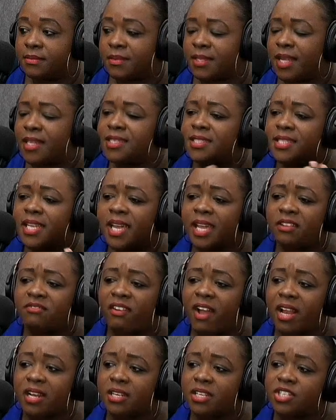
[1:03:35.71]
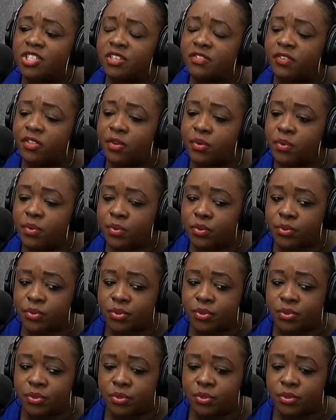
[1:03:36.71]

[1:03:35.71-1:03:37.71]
Let's take advantage of those.